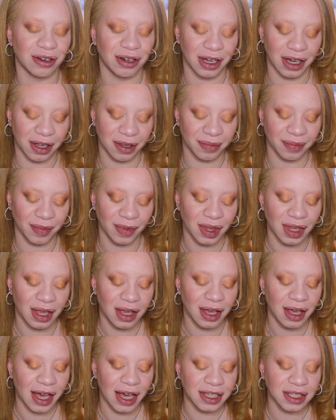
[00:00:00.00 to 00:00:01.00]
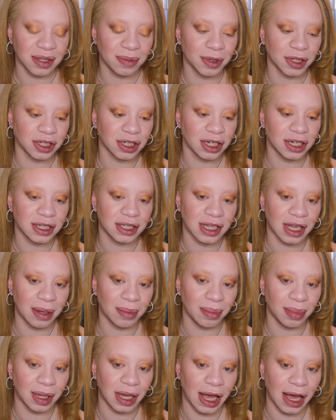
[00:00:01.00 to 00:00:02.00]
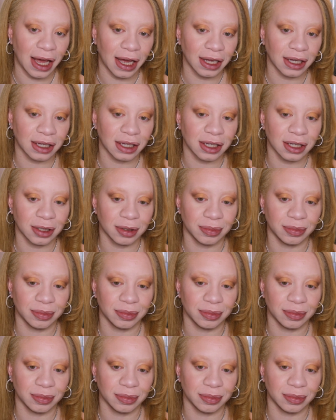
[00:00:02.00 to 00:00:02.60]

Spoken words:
or not. Exhibitionist in black,